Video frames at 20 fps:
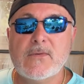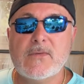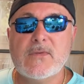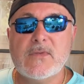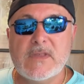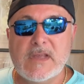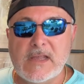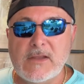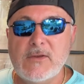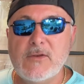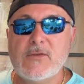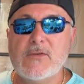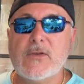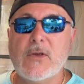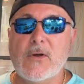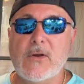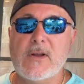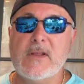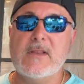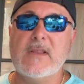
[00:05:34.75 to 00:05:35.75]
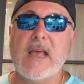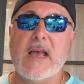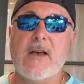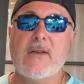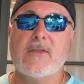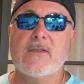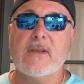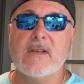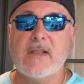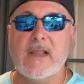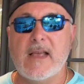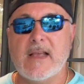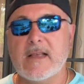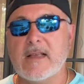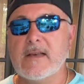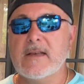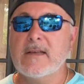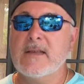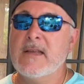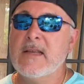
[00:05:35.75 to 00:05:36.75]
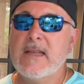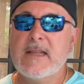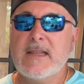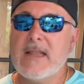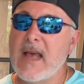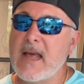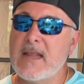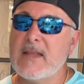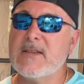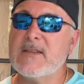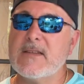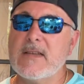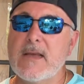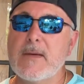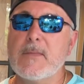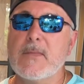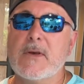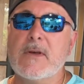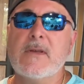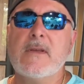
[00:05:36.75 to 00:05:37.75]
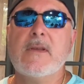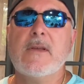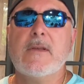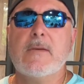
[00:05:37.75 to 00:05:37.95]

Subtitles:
then you turn it down to like not a simmer,